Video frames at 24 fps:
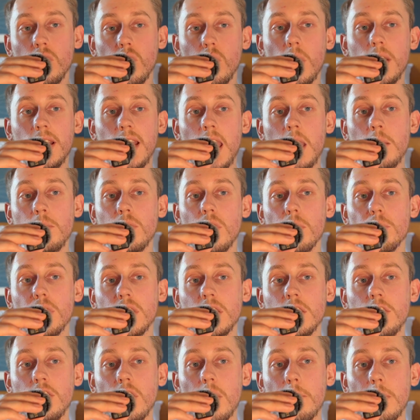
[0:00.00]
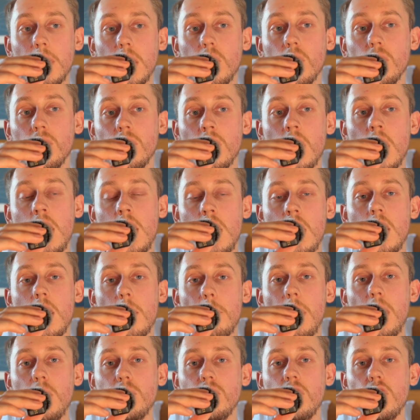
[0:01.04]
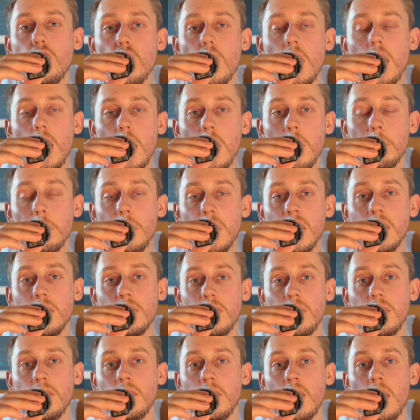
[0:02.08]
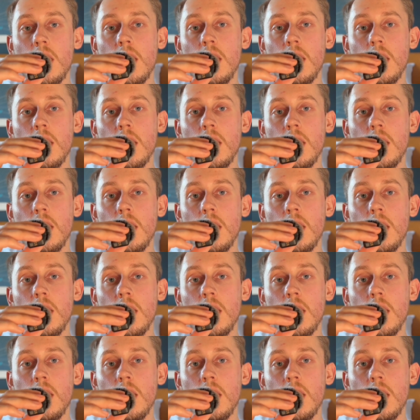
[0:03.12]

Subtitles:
So I'd aim to bring the dumbbells about to your armpits.